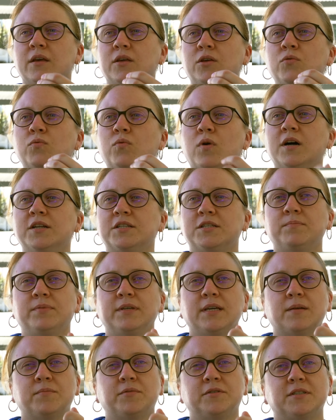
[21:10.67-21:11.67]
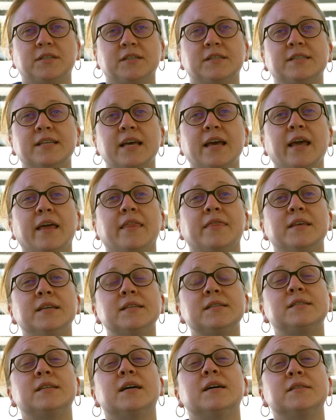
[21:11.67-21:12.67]
you want to be able to say
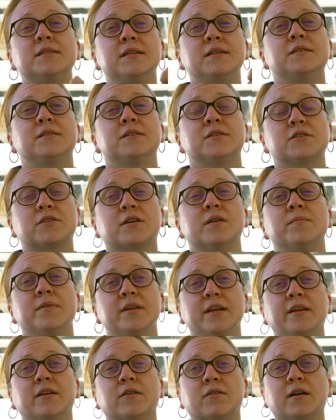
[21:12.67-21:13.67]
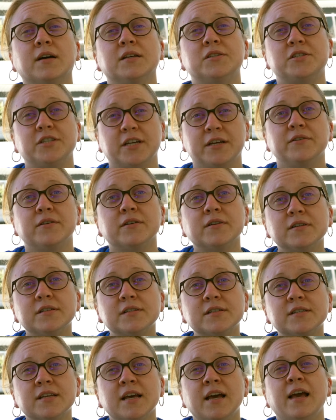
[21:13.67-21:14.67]
this doesn't discriminate across genders.